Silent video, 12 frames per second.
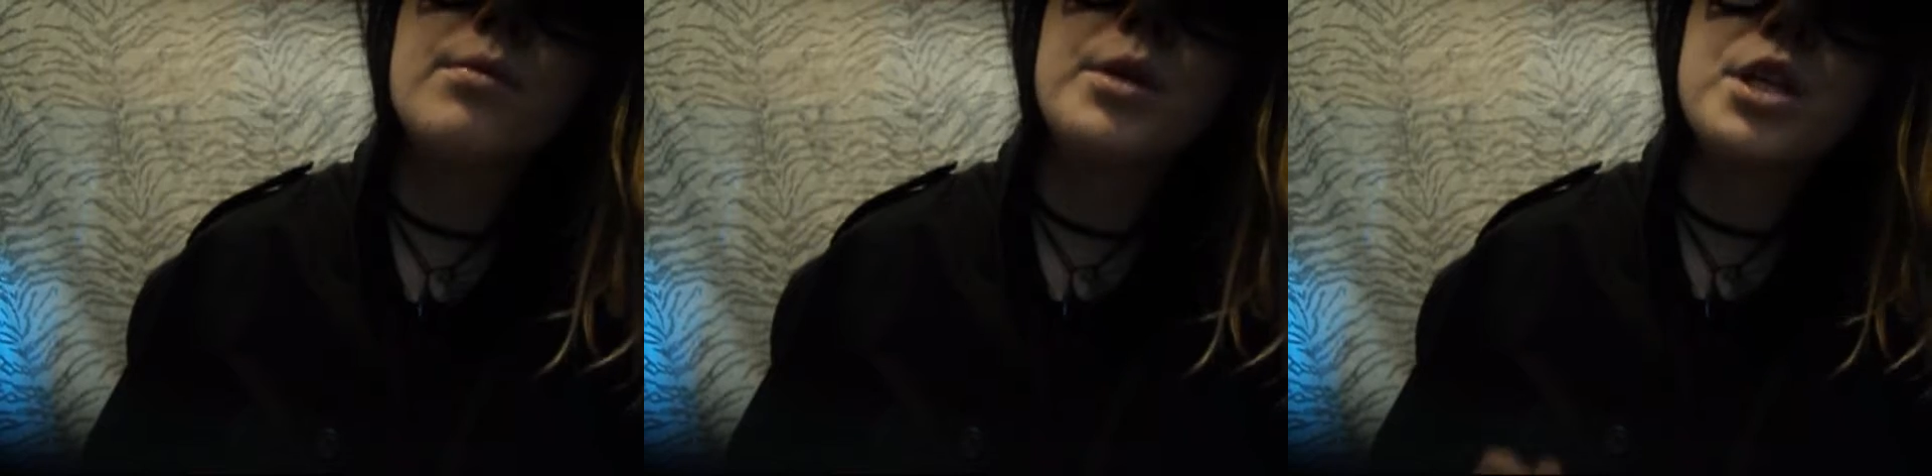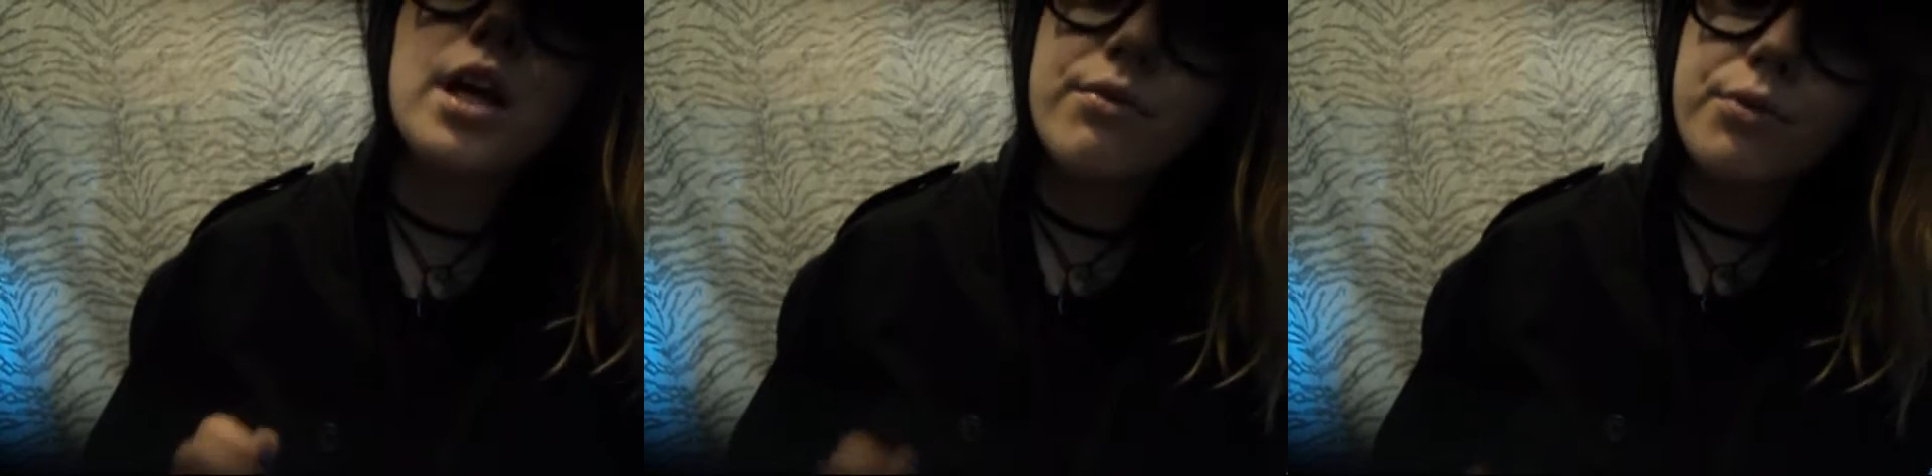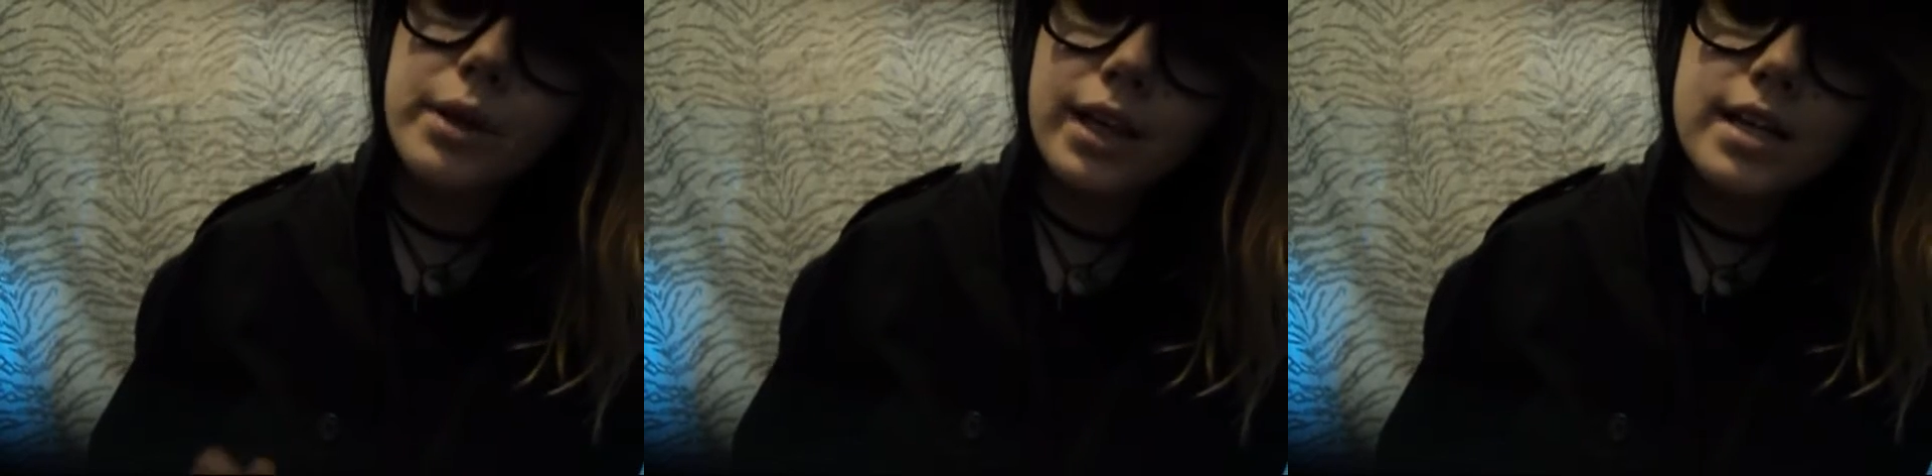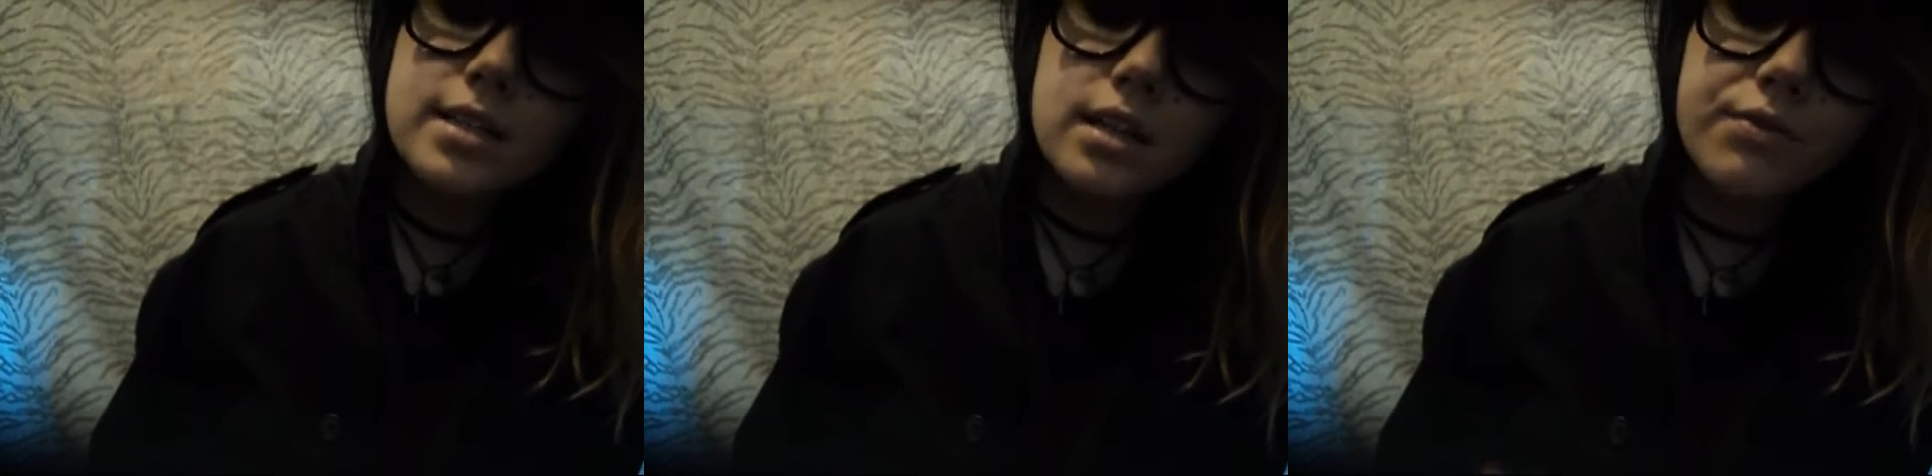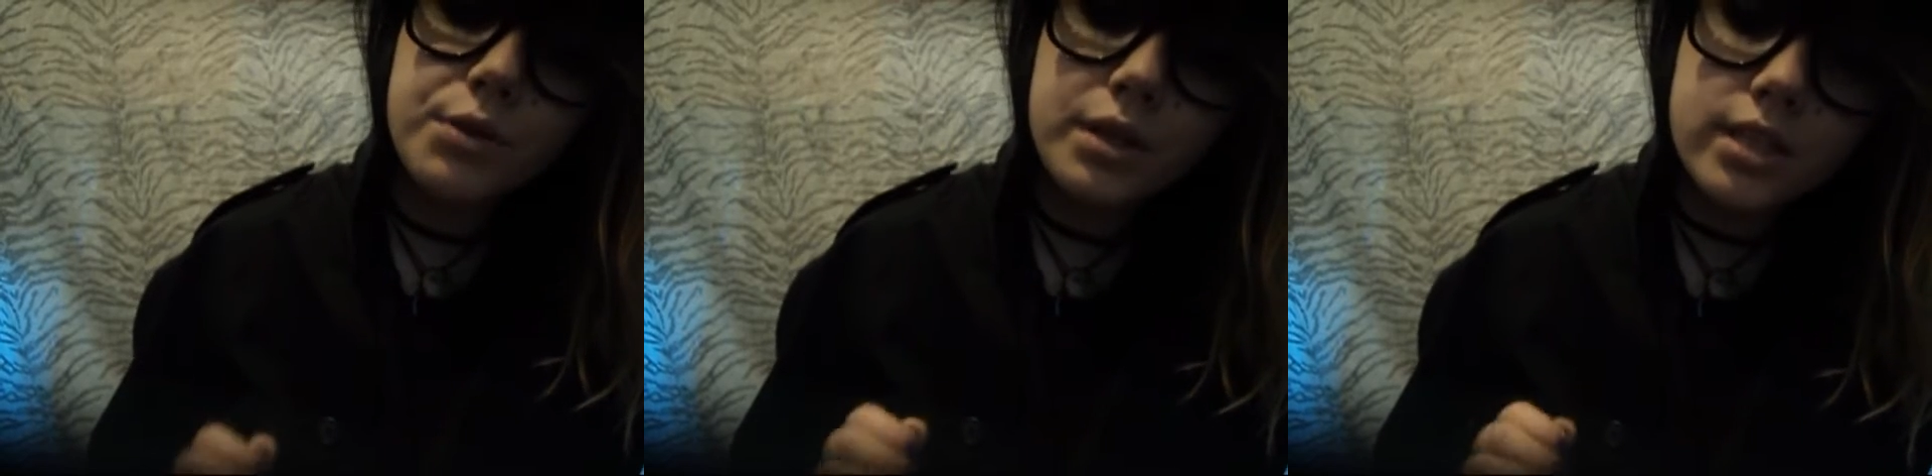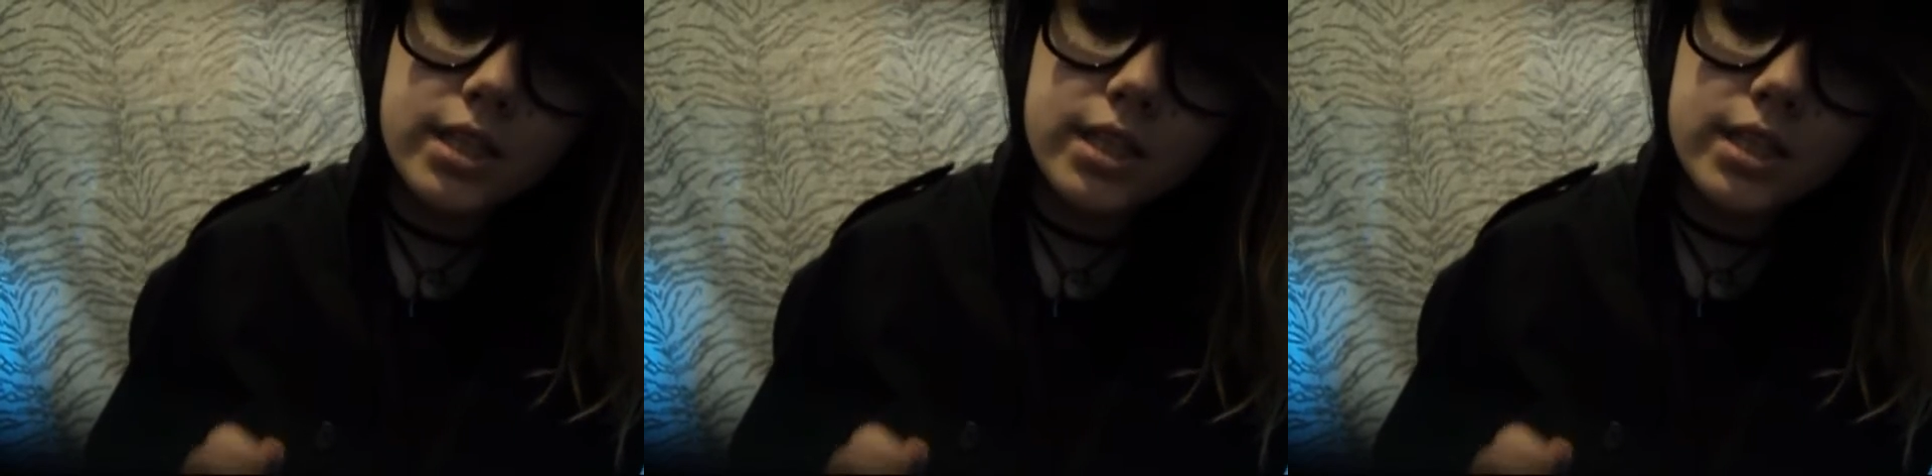which I realized that if you get